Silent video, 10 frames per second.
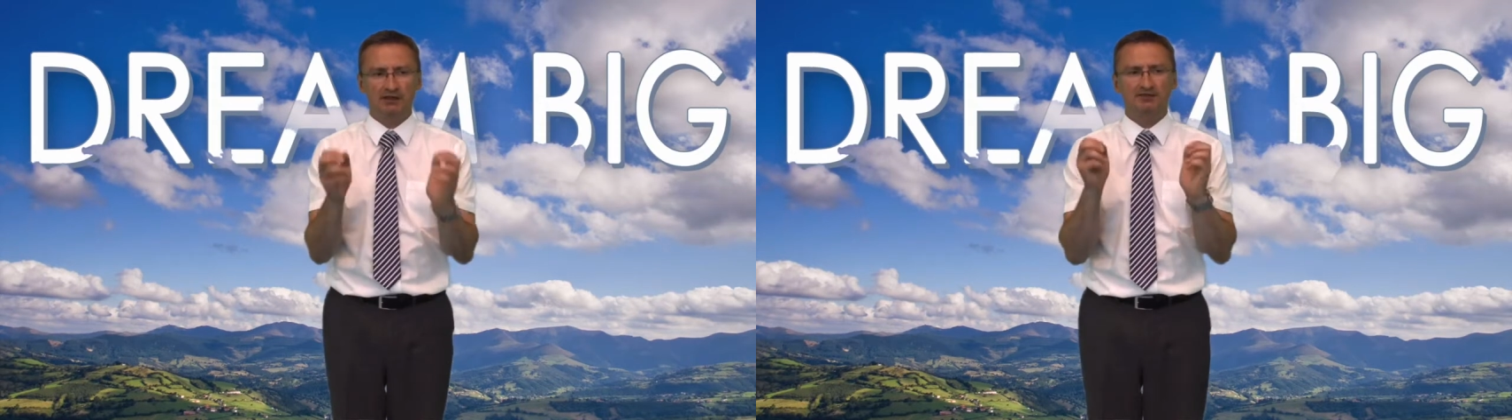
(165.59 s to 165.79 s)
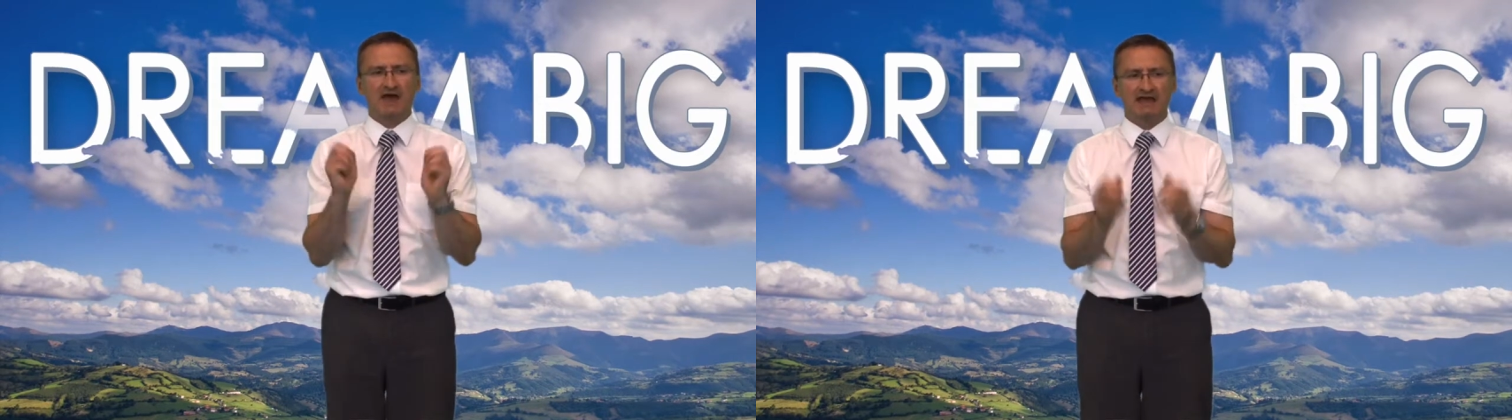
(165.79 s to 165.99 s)

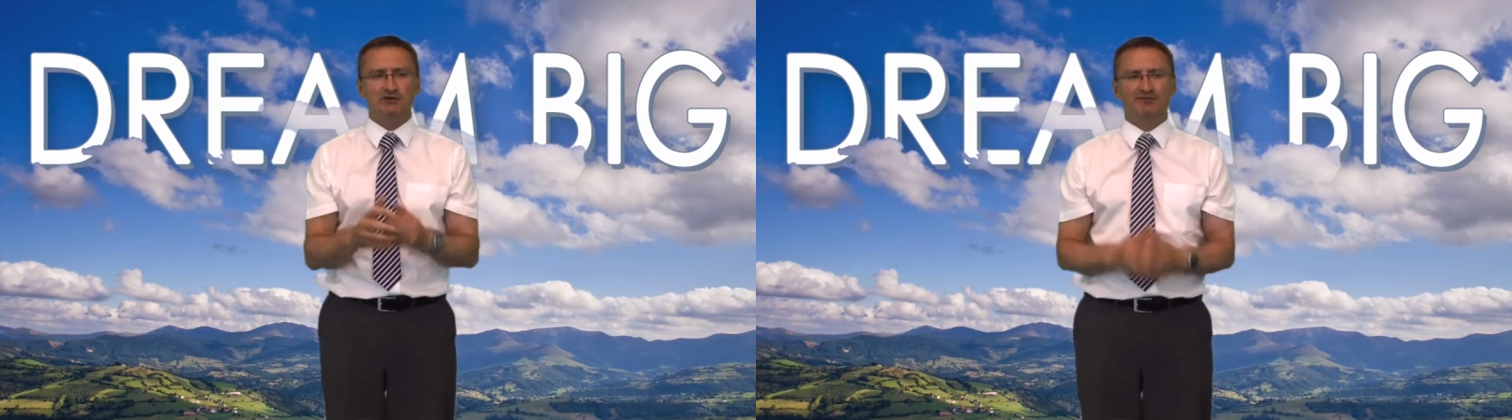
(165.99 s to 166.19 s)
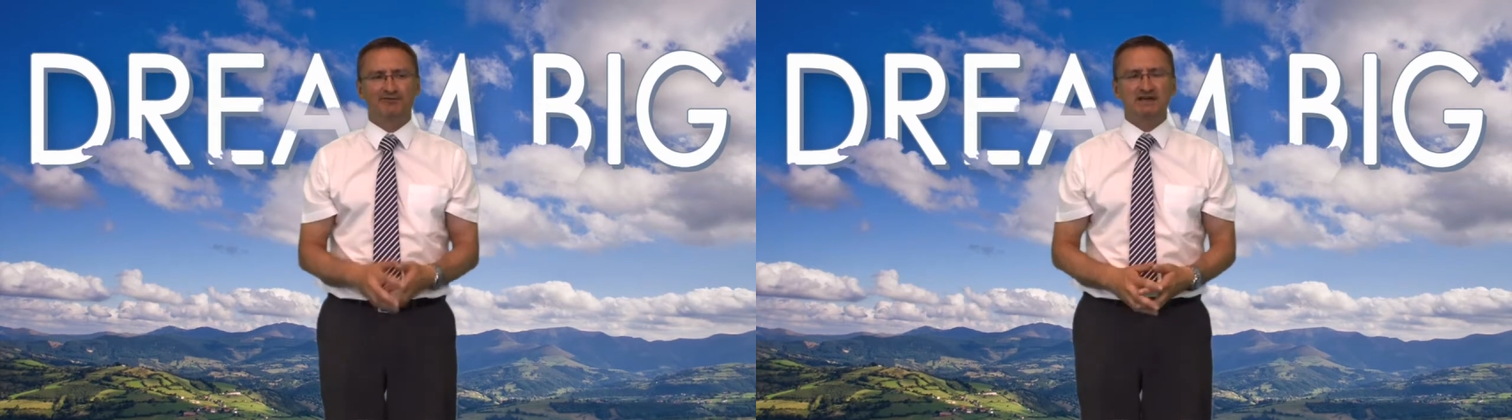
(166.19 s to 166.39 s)
that
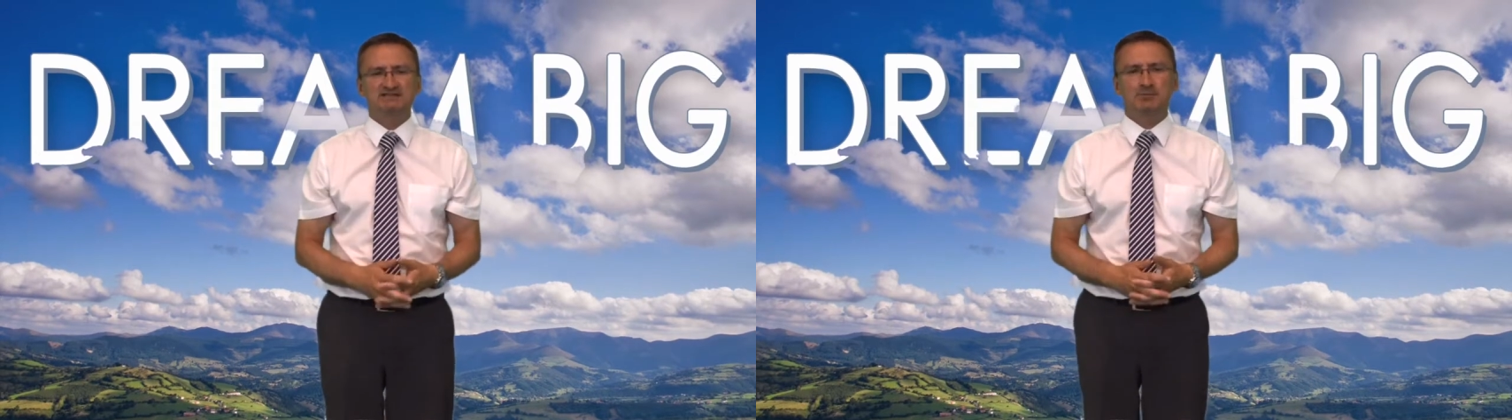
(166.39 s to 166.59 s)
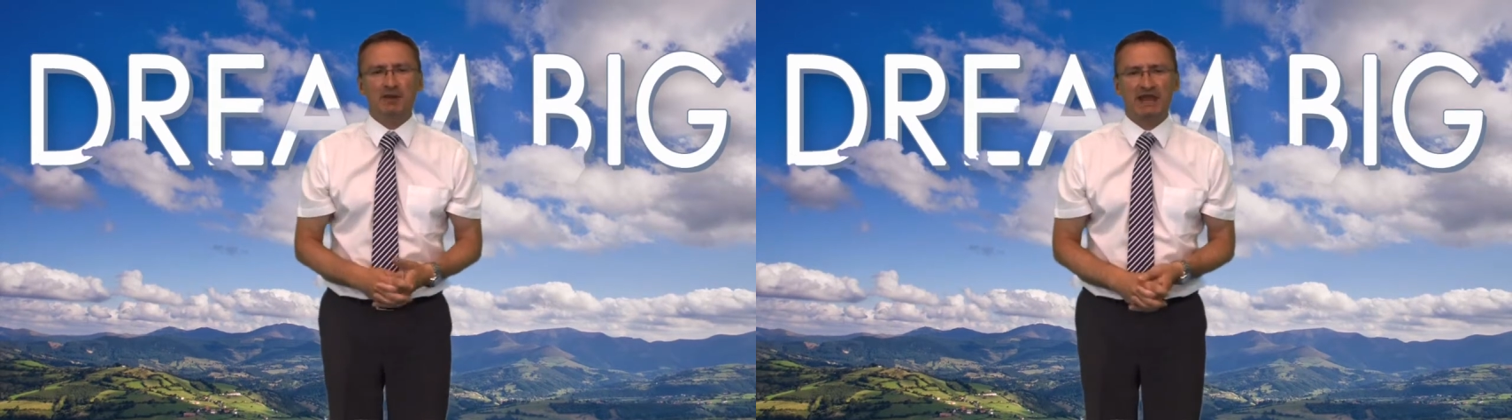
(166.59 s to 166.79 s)
you're free
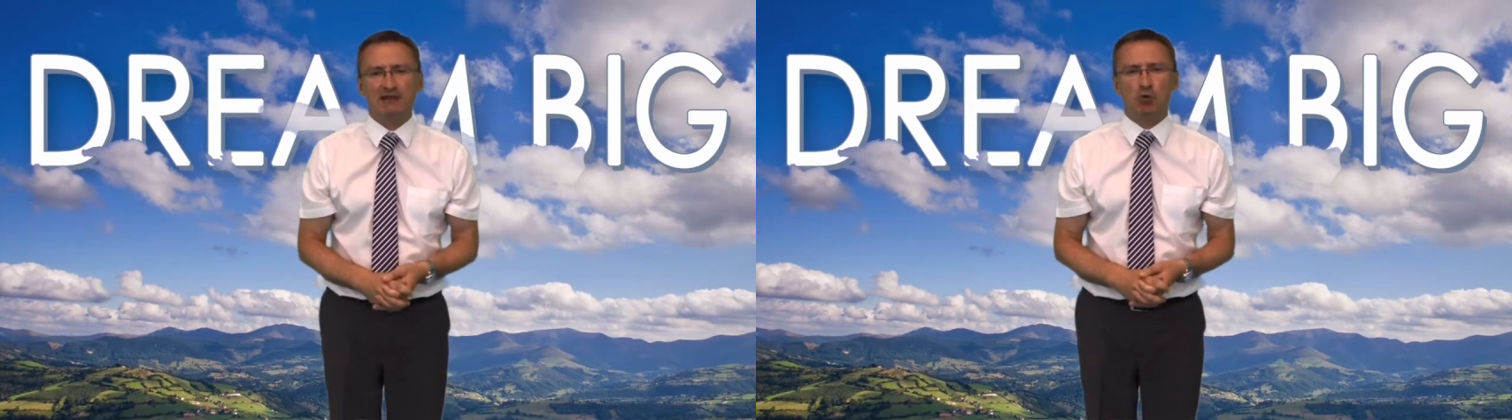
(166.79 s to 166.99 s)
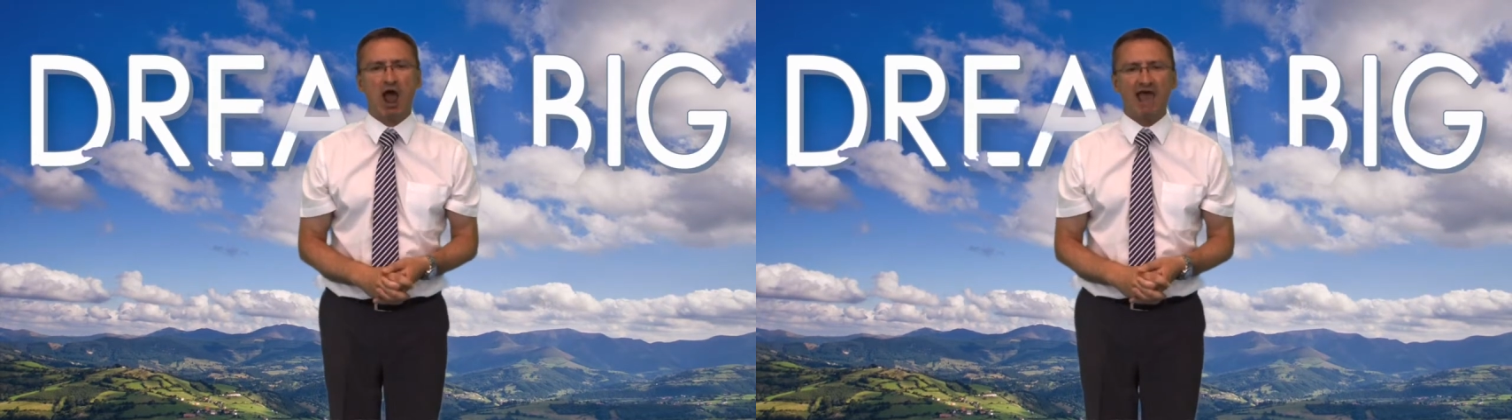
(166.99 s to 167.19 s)
to
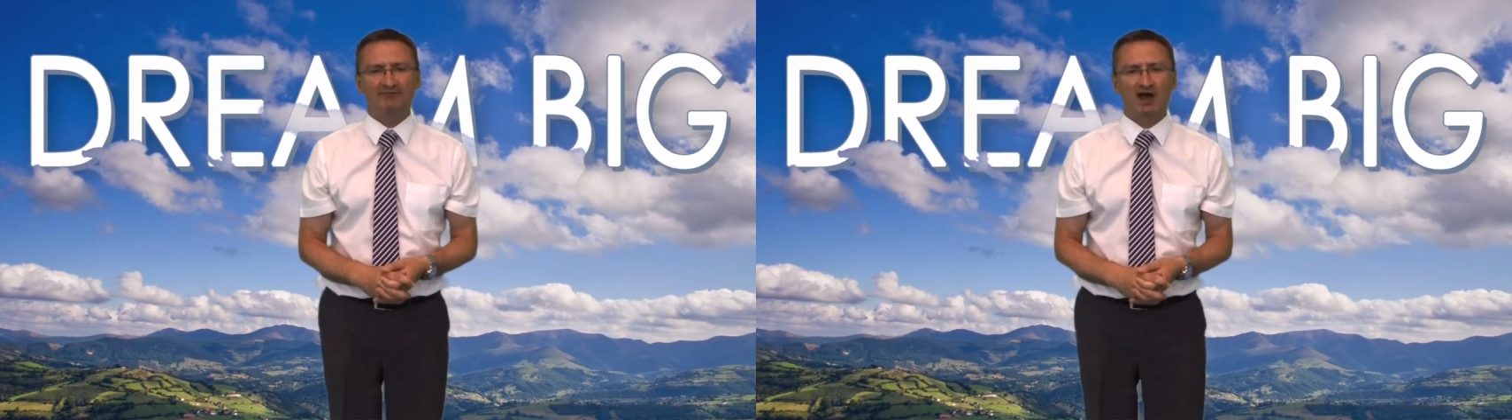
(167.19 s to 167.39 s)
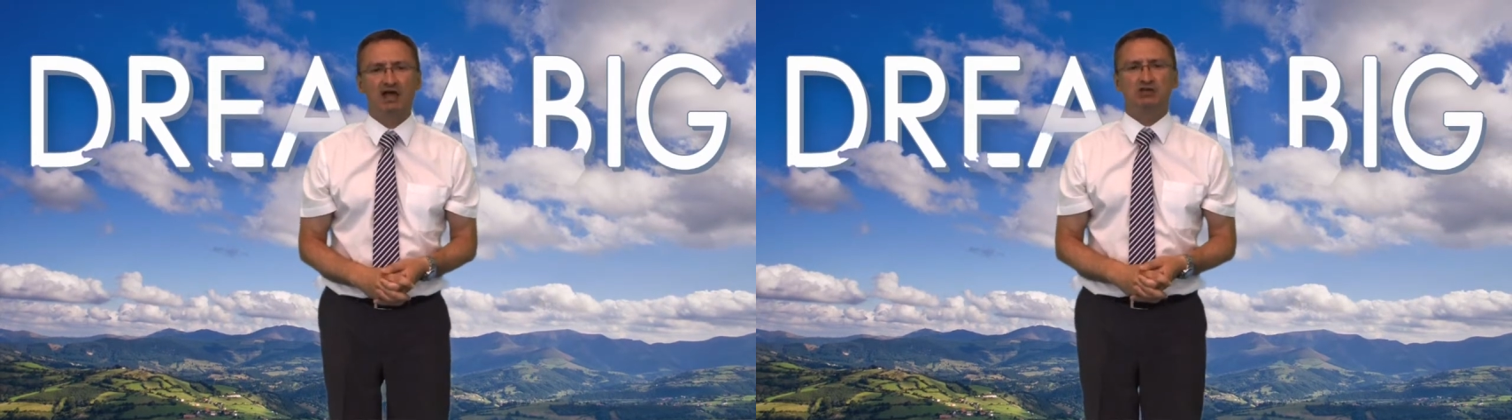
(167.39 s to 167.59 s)
be
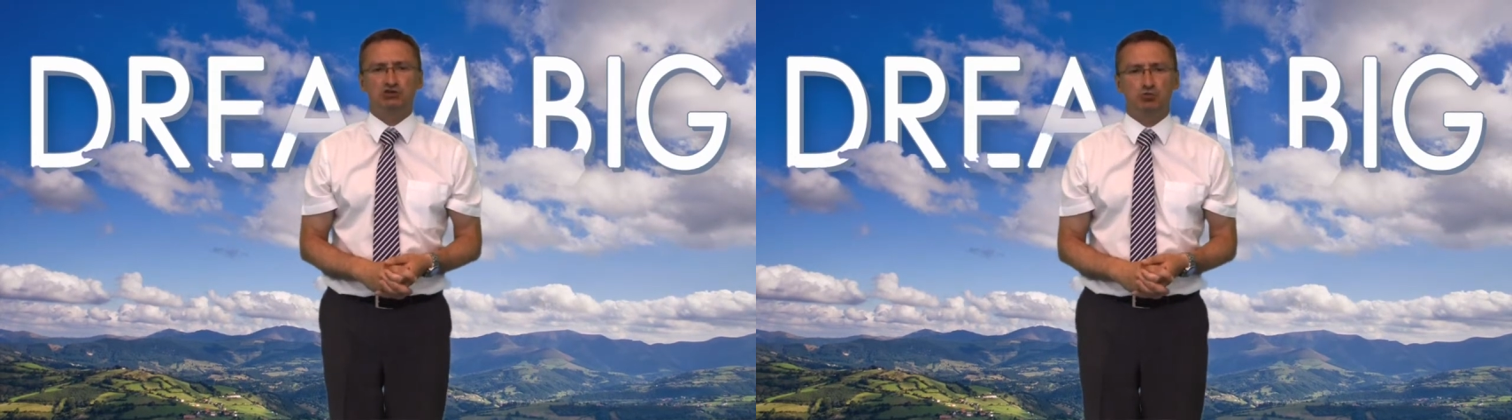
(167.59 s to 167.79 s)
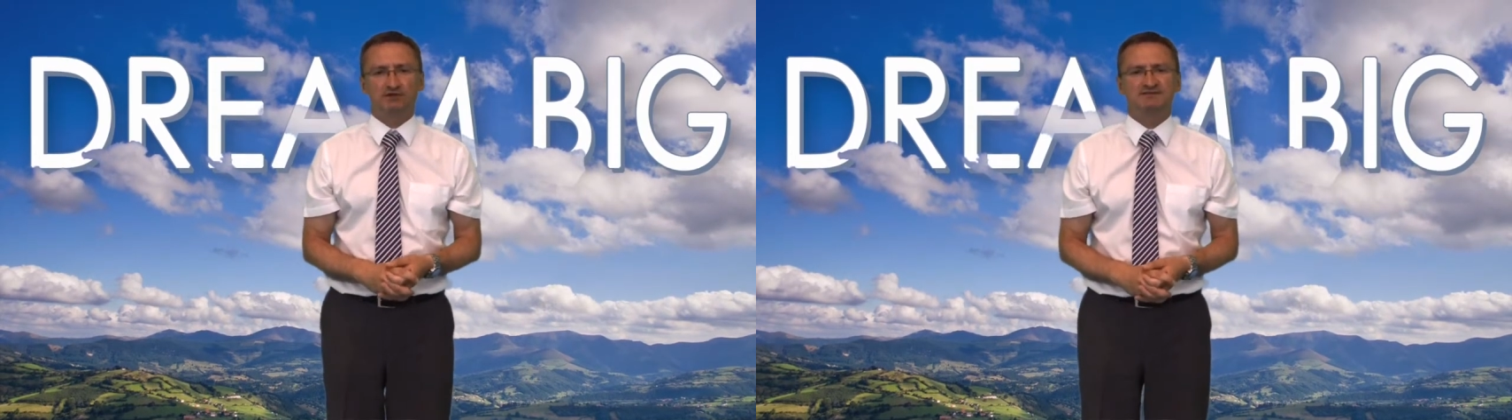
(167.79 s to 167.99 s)
whatever
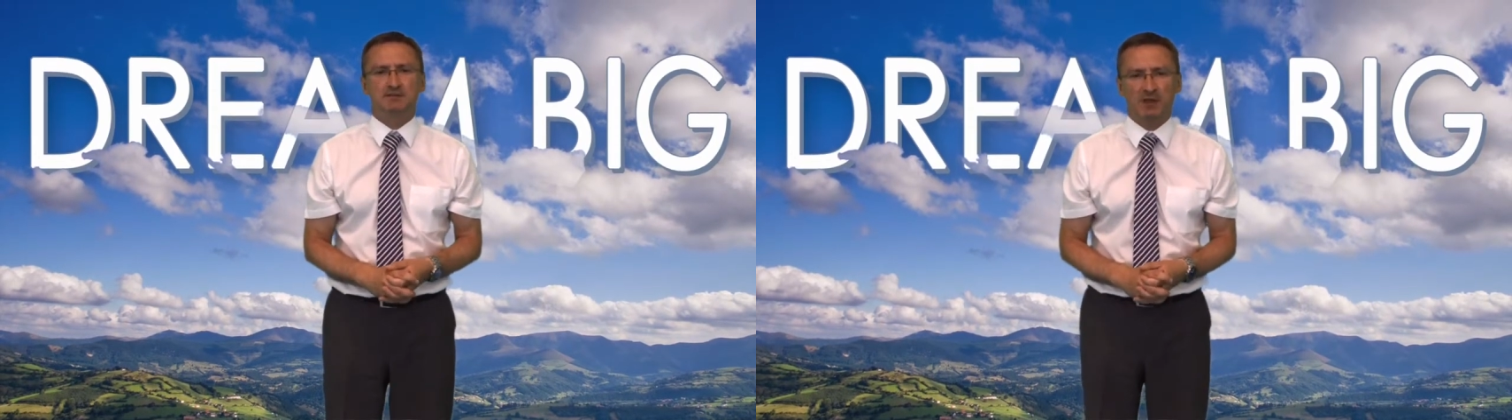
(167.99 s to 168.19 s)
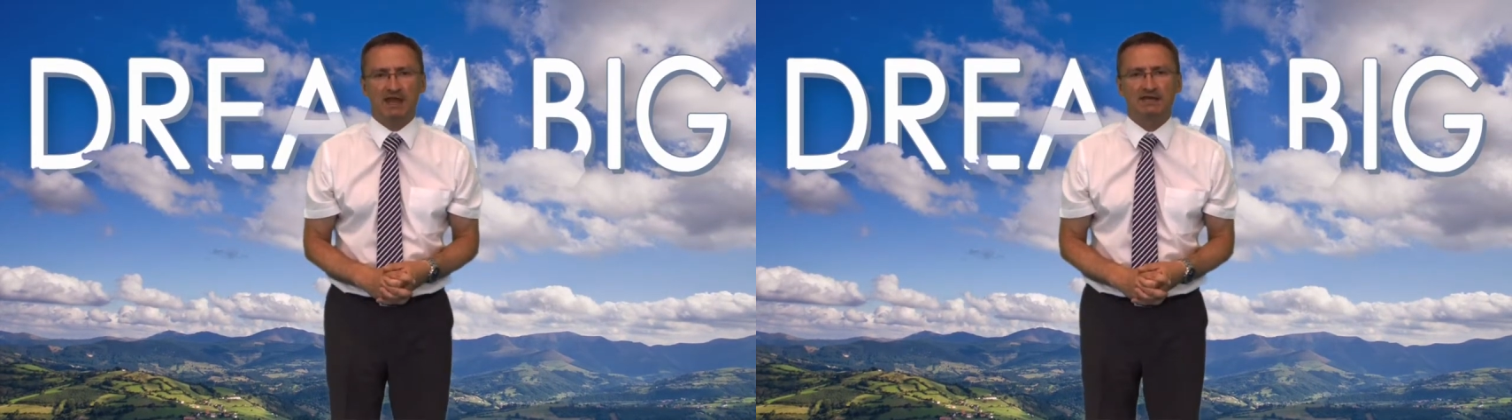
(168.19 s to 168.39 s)
you want
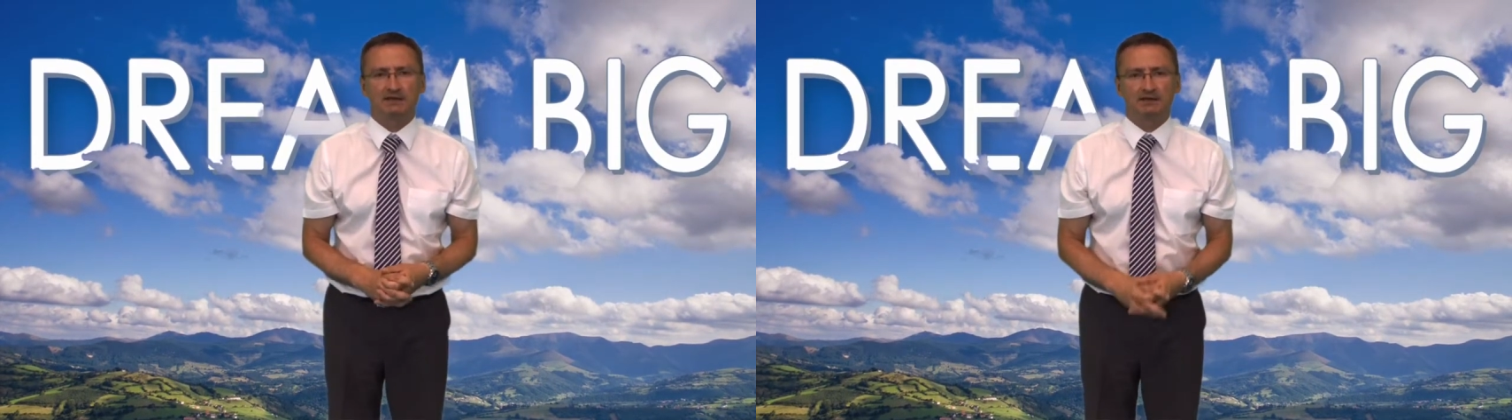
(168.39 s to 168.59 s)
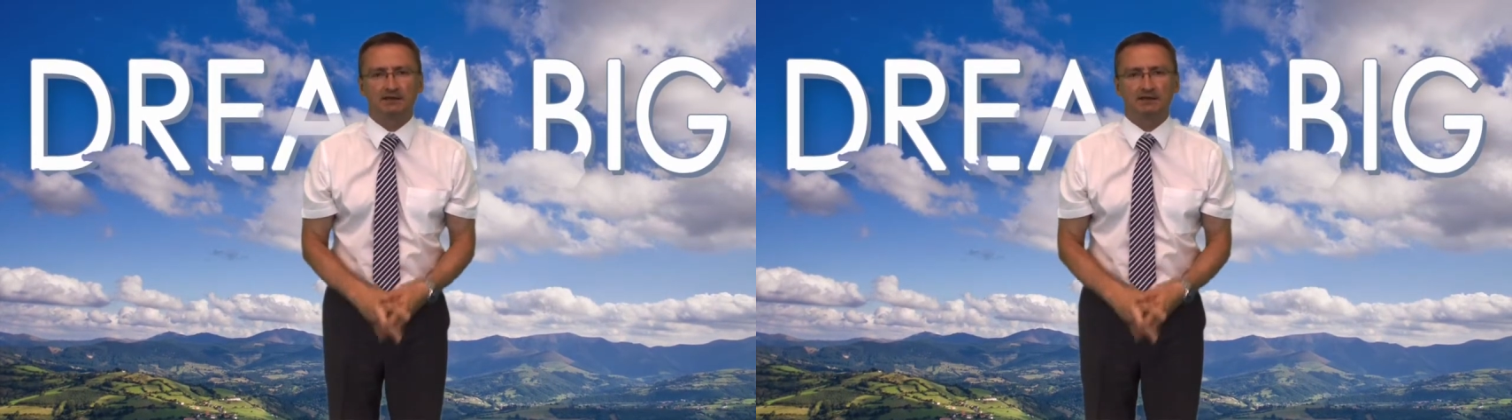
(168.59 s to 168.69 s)
to be.